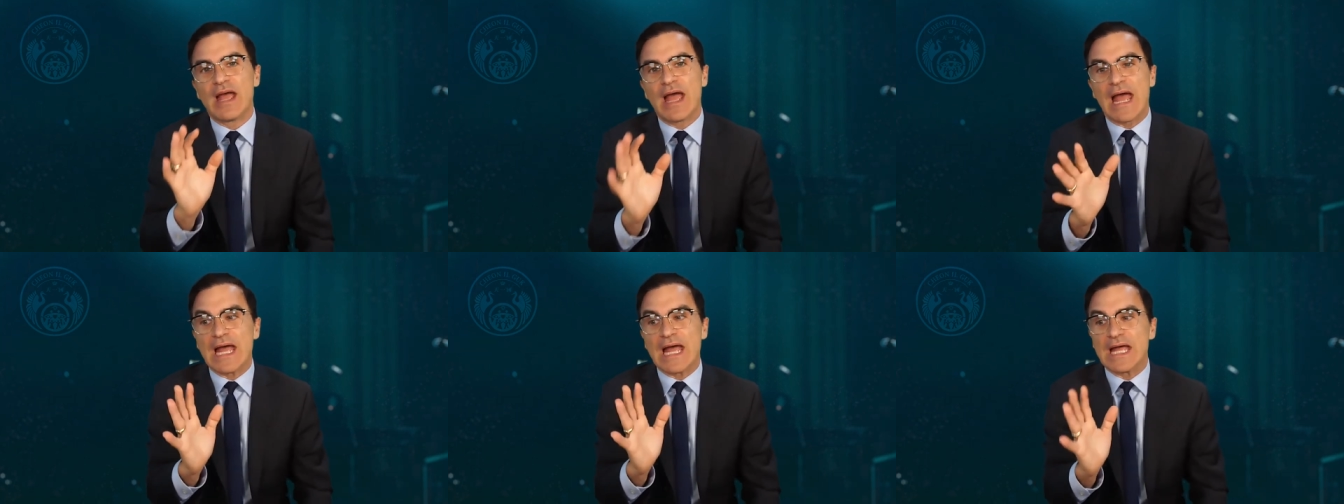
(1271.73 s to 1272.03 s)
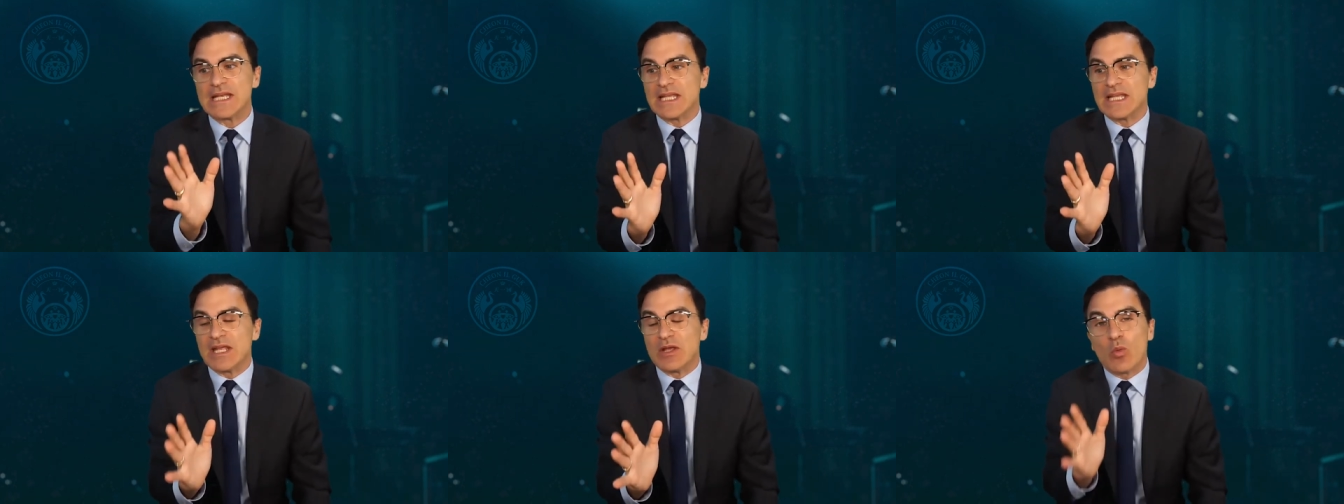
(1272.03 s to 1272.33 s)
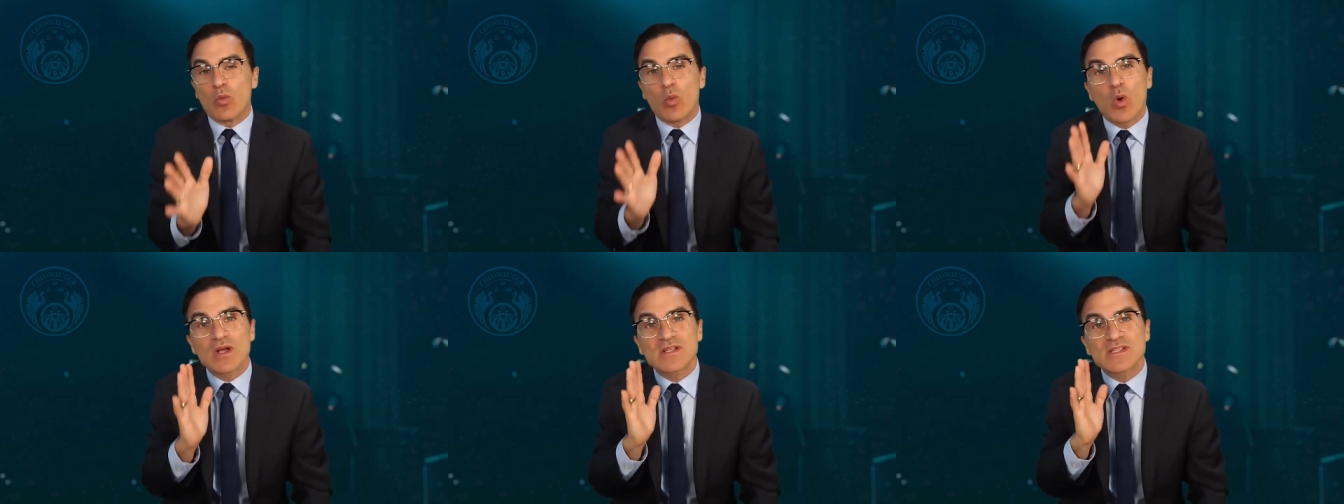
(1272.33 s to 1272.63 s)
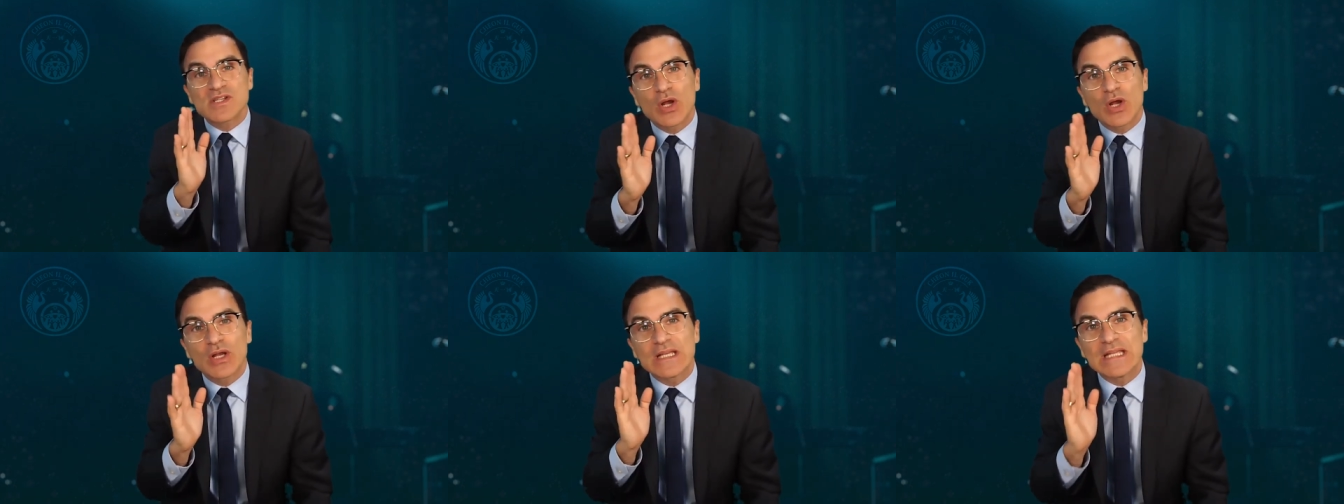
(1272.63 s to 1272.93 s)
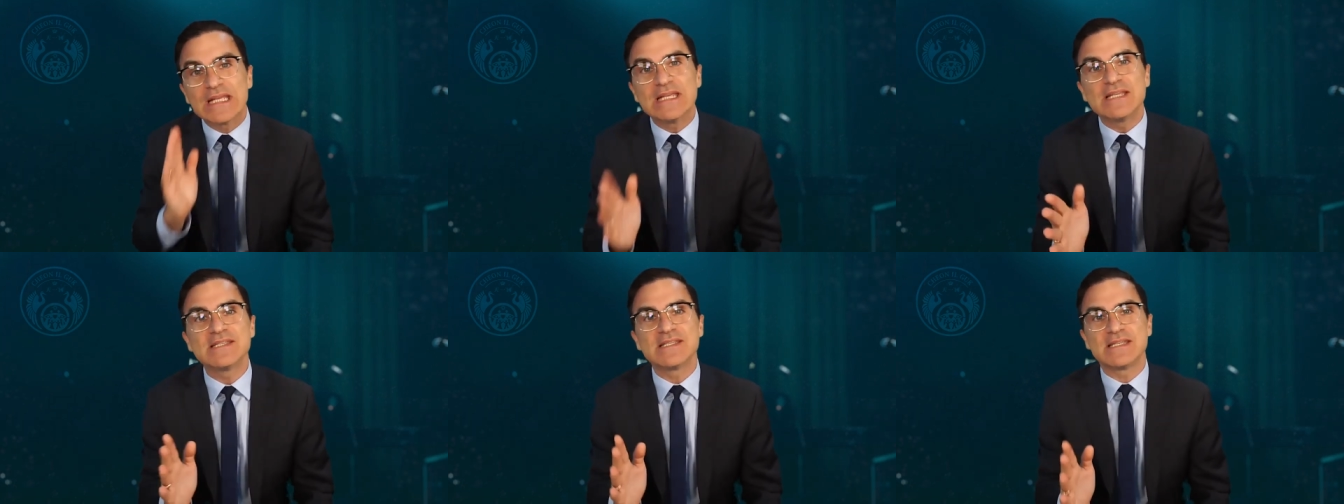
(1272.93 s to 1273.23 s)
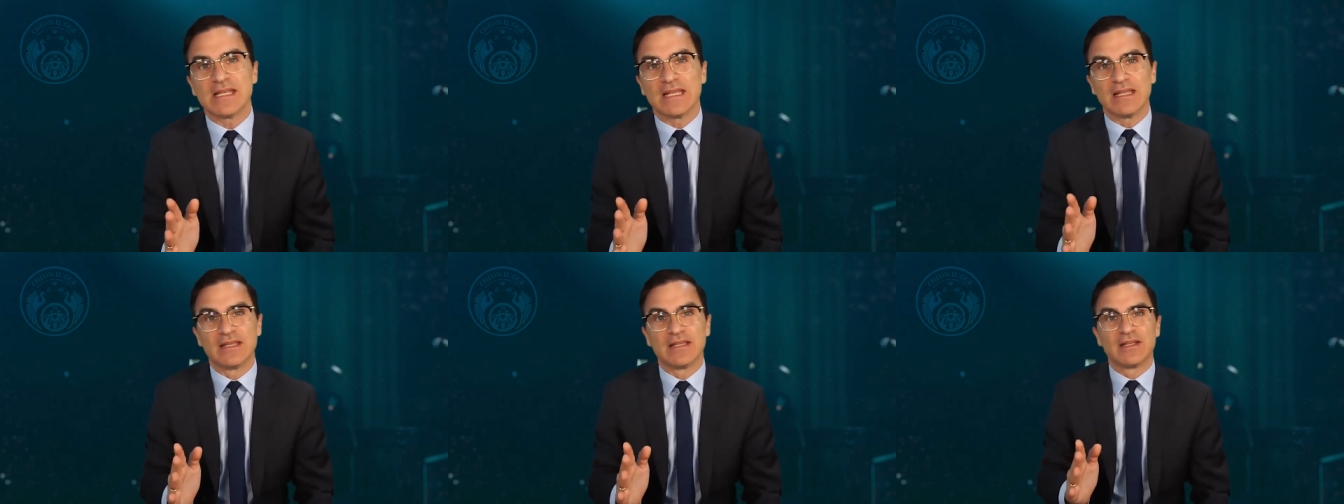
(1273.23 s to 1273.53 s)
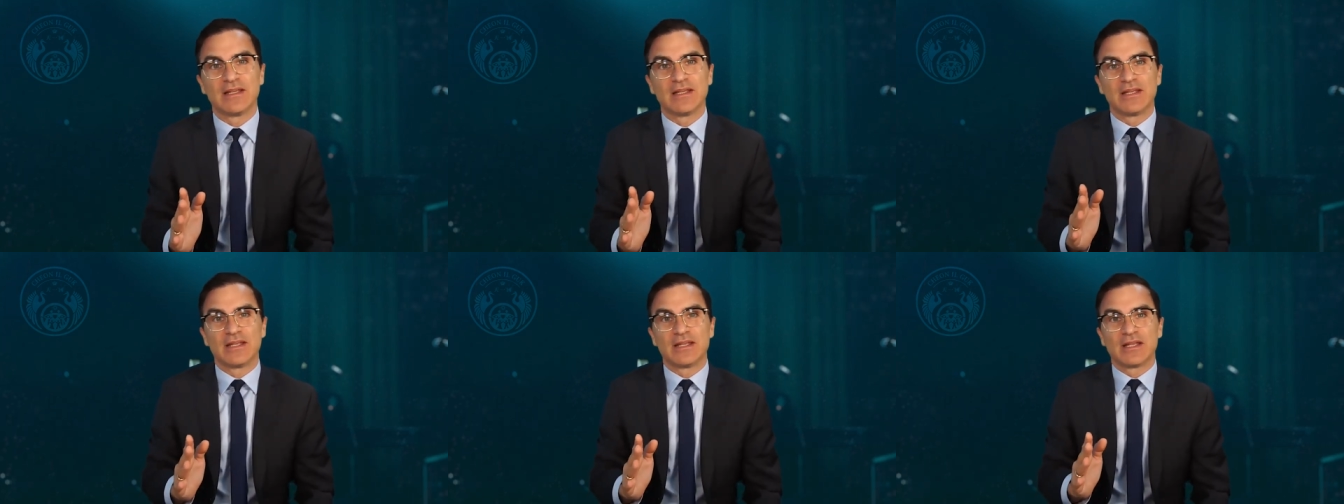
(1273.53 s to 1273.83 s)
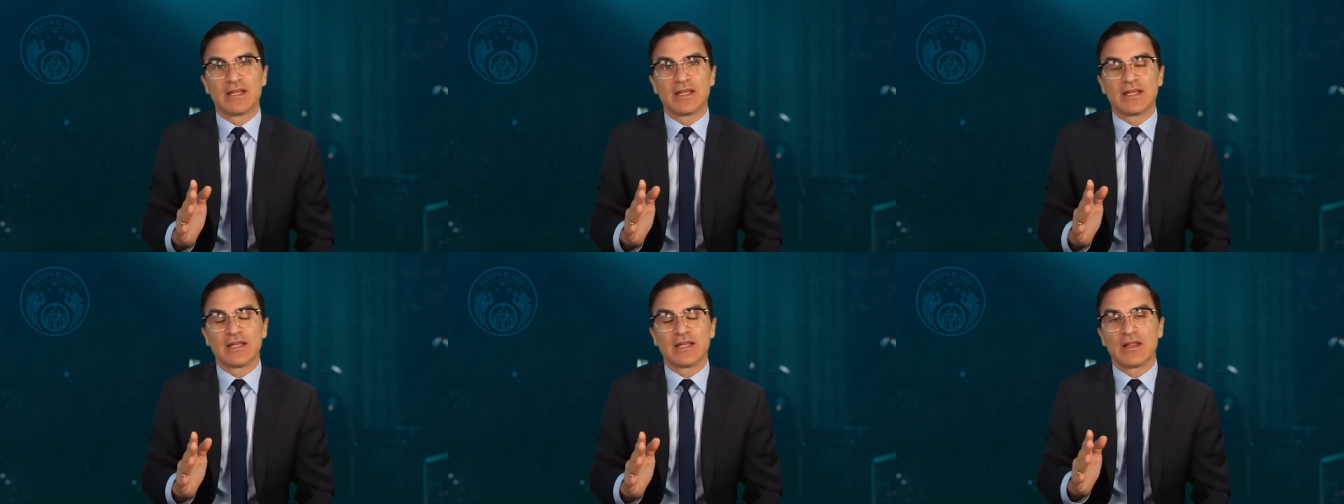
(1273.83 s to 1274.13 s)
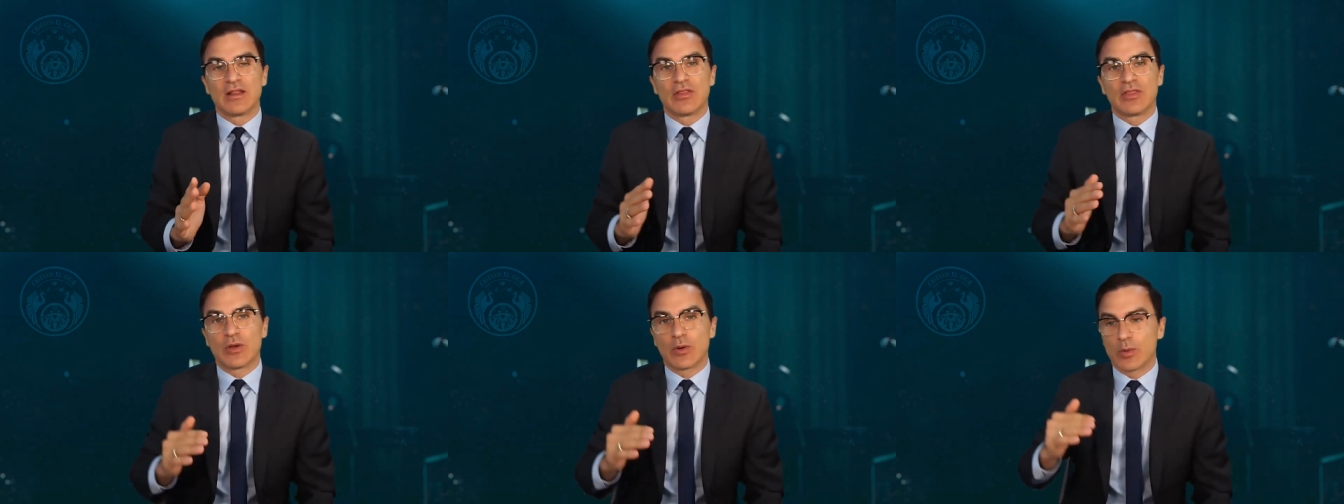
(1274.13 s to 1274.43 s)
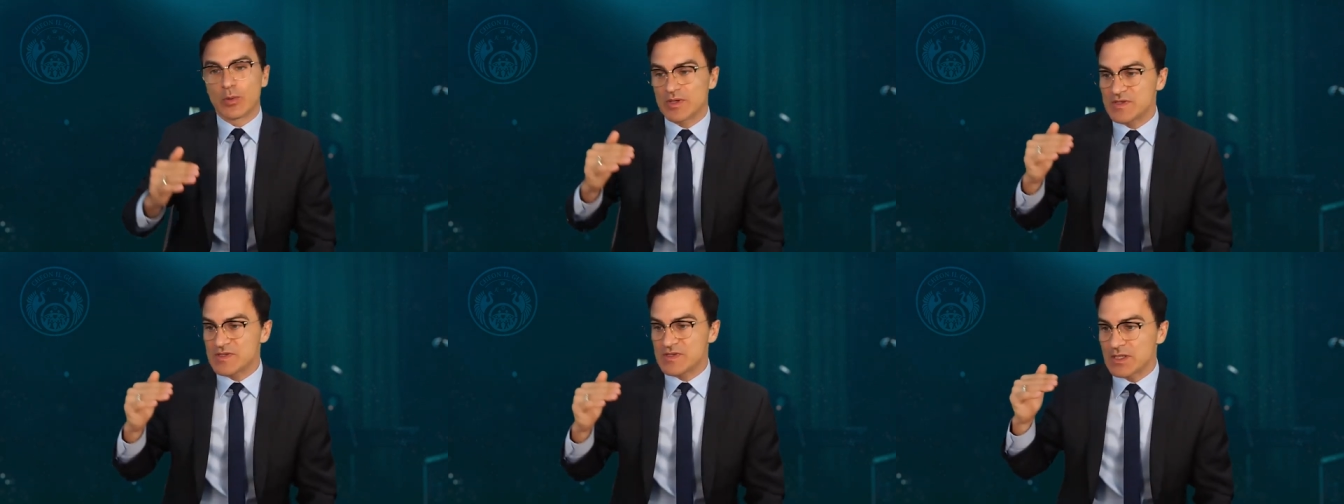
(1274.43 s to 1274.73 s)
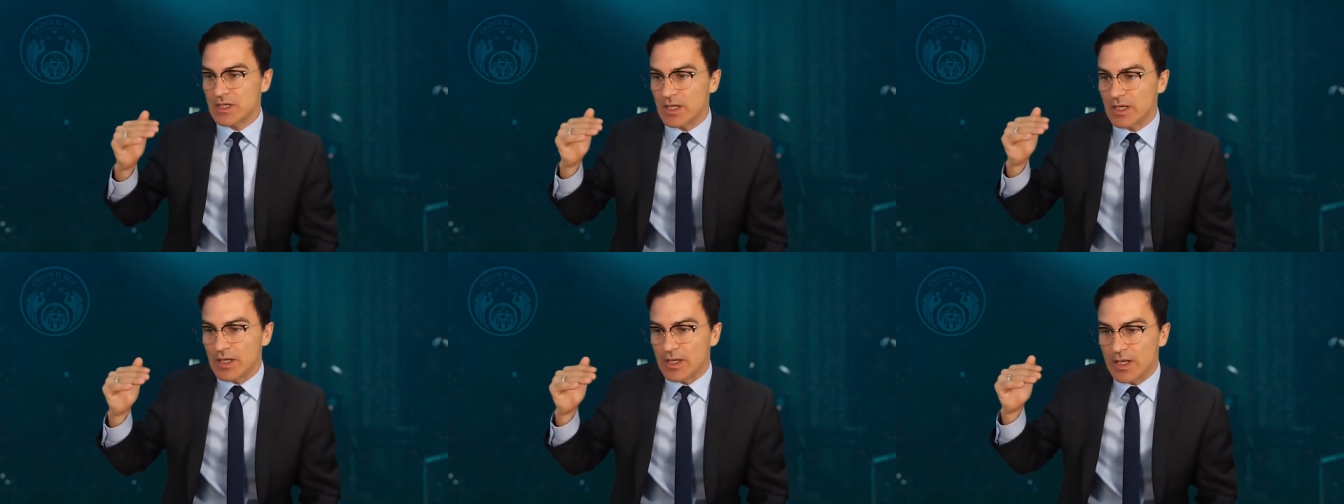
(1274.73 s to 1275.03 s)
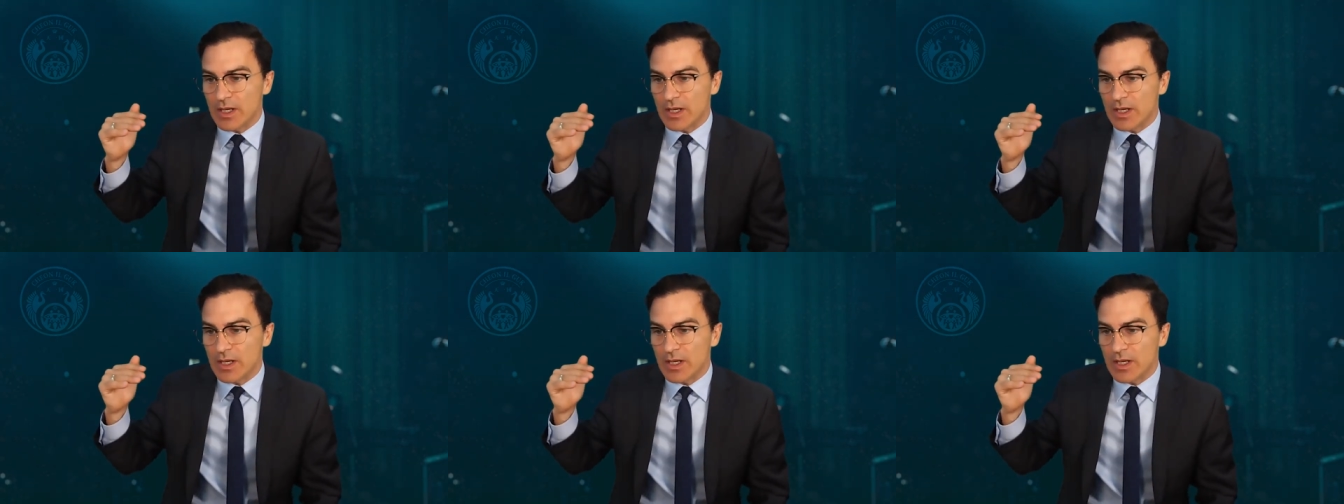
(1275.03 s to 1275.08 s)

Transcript: And it was not easy. There was